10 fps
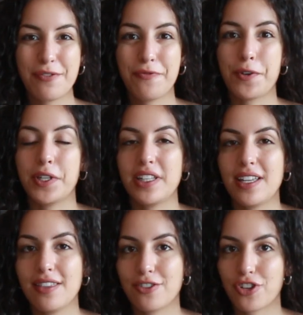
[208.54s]
you've folded
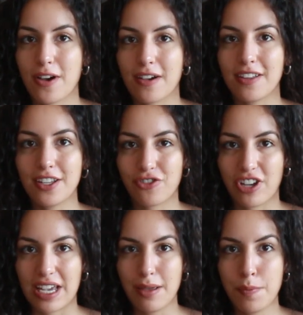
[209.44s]
in the chocolate
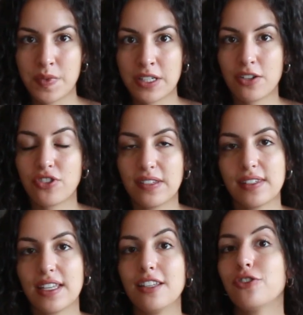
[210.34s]
chips, you're
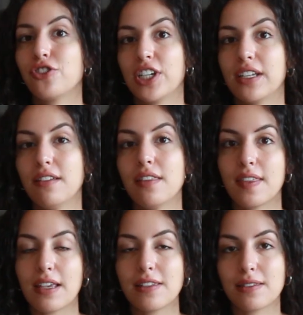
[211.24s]
just going to chill
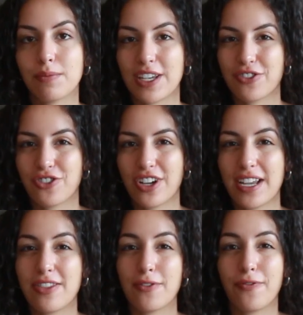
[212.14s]
this mixture
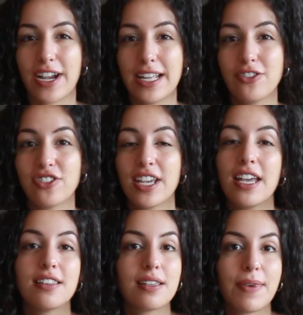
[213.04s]
in the fridge
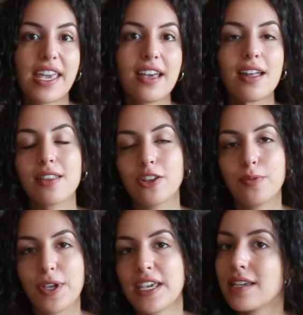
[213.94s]
to make it a
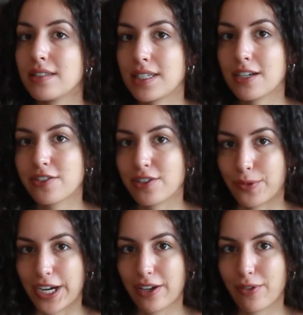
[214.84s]
little bit easier to
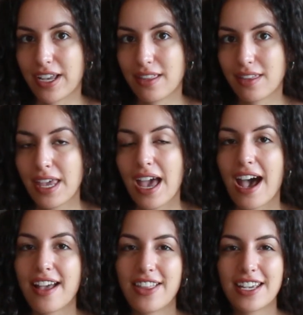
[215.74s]
work with.
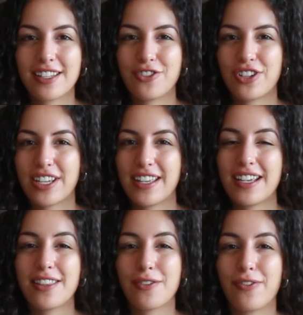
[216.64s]
I like to chill it
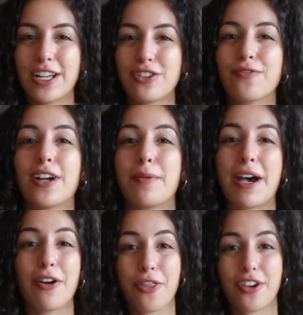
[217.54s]
in the fridge for
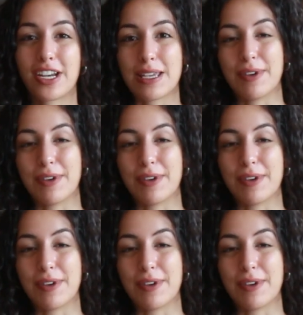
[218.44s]
about 30